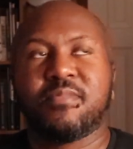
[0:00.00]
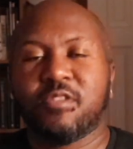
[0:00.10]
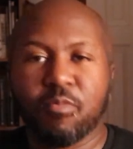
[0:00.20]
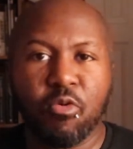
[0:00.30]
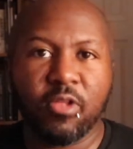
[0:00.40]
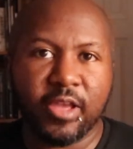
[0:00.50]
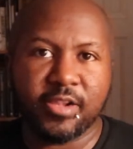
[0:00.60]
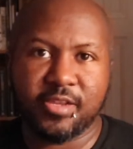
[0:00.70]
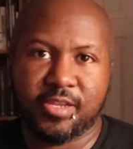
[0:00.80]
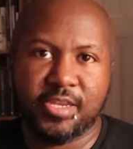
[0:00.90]
they're more
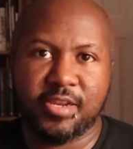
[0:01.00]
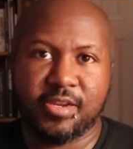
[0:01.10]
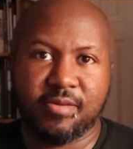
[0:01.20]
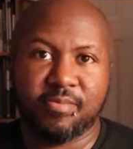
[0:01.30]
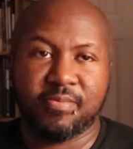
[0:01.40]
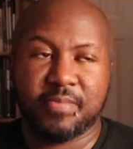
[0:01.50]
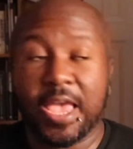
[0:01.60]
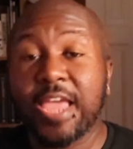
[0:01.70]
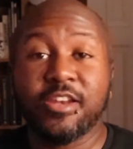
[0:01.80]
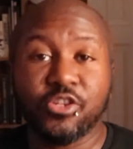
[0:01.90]
likely to eat it
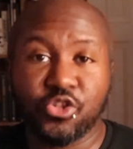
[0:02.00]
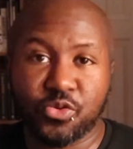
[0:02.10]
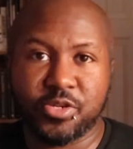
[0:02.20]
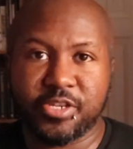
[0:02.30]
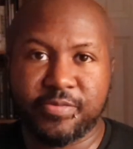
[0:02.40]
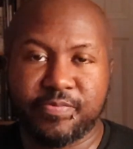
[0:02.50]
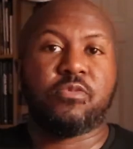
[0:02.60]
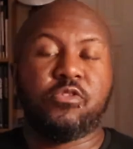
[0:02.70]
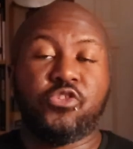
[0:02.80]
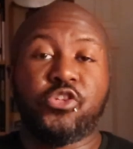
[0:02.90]
and enjoy it.
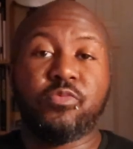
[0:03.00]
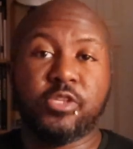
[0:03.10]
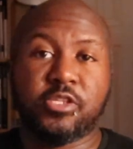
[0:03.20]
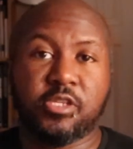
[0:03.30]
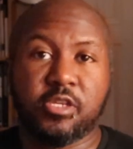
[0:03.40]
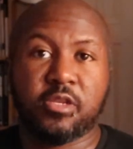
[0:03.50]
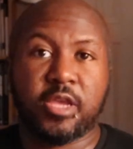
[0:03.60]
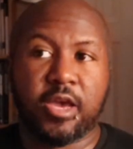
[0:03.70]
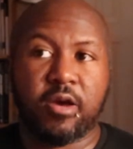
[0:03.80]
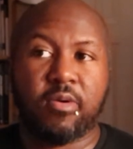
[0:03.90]
You should be seeing
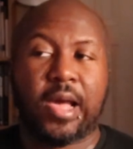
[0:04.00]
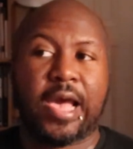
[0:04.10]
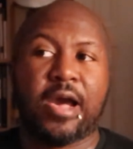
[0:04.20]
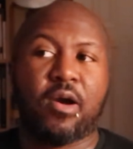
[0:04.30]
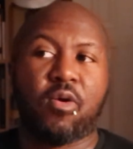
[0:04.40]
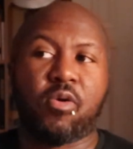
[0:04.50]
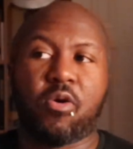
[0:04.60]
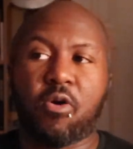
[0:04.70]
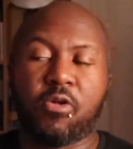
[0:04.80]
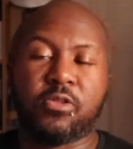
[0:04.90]
now how
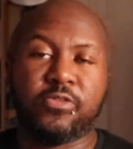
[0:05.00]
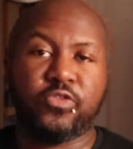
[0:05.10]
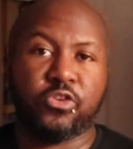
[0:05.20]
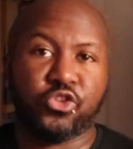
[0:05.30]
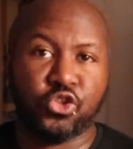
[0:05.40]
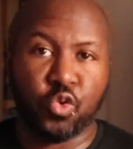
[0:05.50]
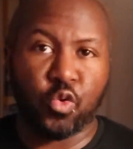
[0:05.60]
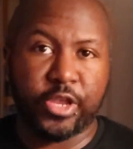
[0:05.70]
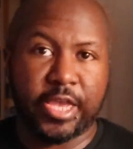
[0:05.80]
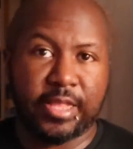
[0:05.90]
all of your
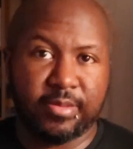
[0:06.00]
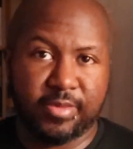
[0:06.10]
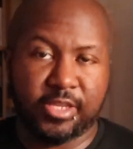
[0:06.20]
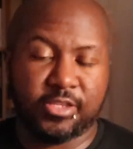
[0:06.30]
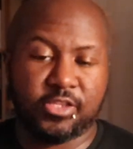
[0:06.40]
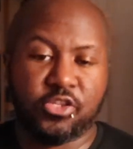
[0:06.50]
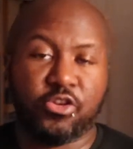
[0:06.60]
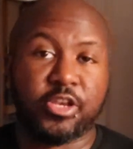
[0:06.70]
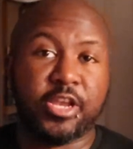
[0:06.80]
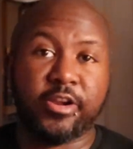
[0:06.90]
story elements,
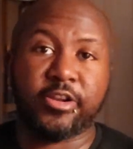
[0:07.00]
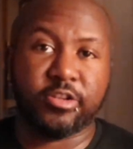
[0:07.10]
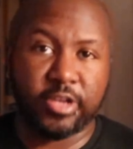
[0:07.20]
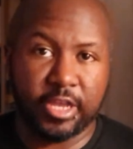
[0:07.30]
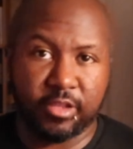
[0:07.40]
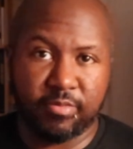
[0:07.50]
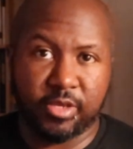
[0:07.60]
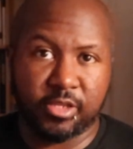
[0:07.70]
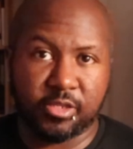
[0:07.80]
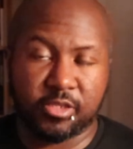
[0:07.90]
your character
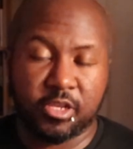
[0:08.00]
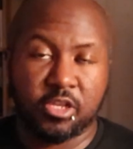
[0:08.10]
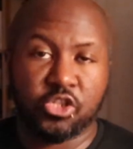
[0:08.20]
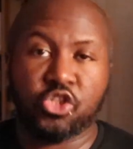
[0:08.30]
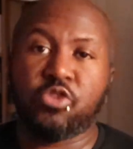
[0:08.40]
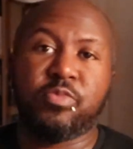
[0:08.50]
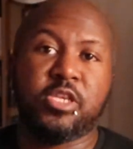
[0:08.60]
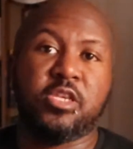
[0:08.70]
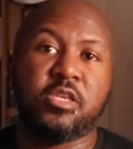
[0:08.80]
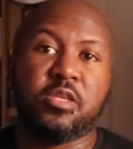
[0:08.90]
elements, should
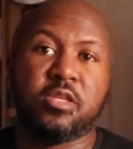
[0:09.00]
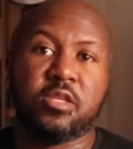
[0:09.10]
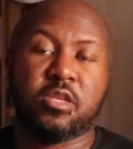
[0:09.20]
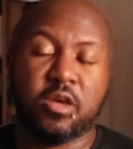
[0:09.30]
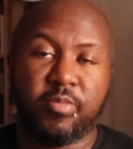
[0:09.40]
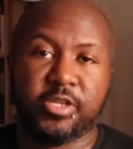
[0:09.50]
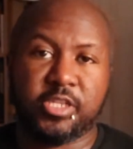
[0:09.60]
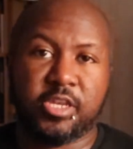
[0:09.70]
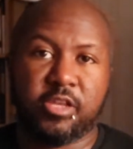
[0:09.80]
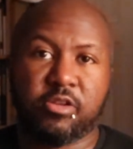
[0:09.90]
be coming
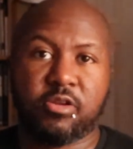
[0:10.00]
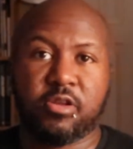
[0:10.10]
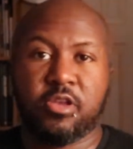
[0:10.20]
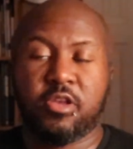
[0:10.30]
together.